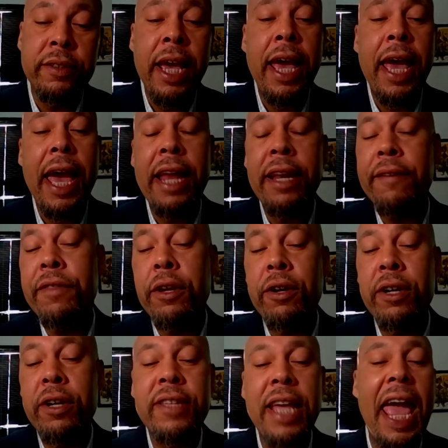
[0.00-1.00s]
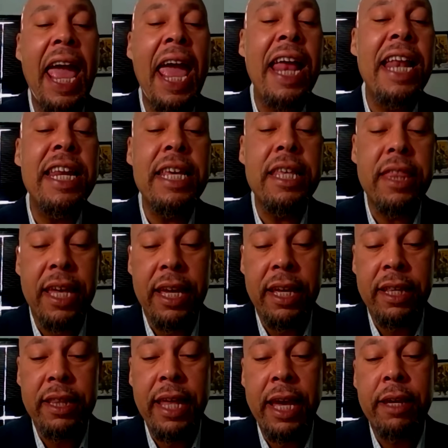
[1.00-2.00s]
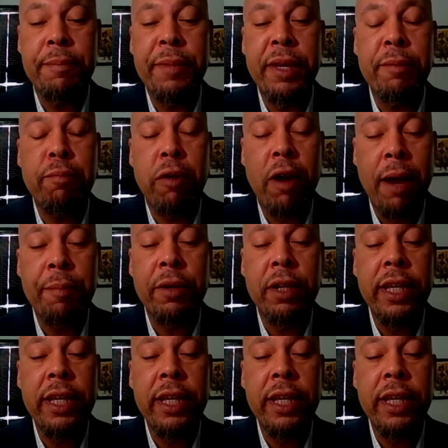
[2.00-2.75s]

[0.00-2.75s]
And if there is anything that could be properly